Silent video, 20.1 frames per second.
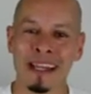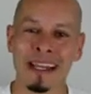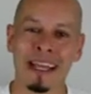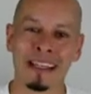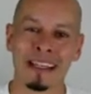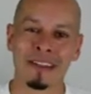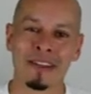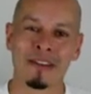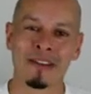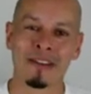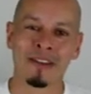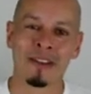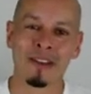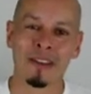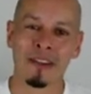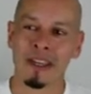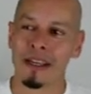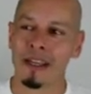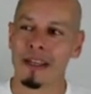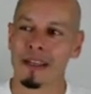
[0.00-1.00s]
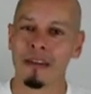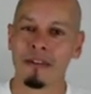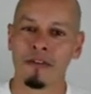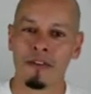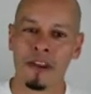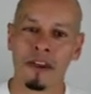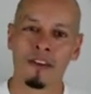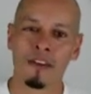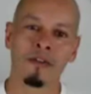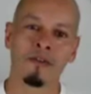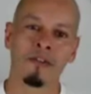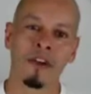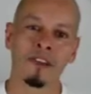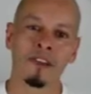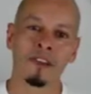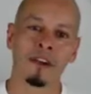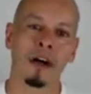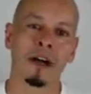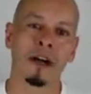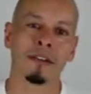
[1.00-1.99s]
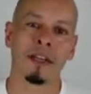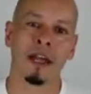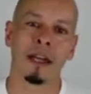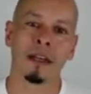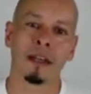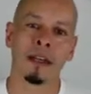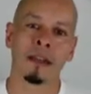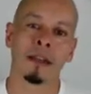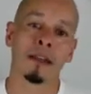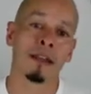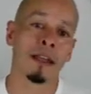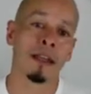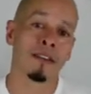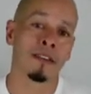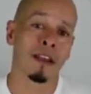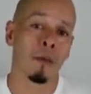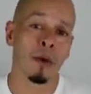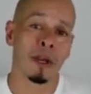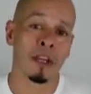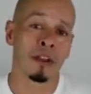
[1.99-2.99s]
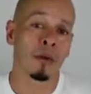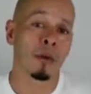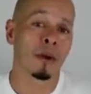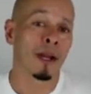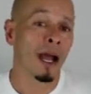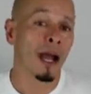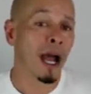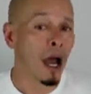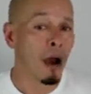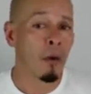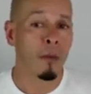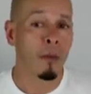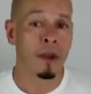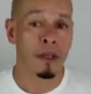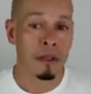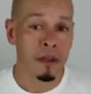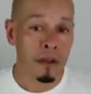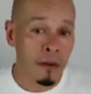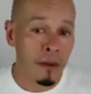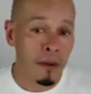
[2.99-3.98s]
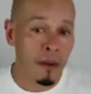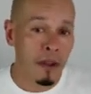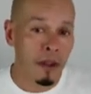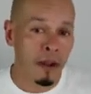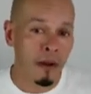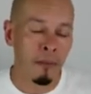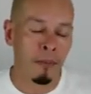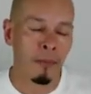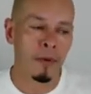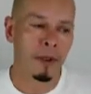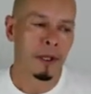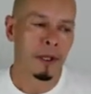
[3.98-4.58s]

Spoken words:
Like the face-to-face contact and the things that we do and how we do them.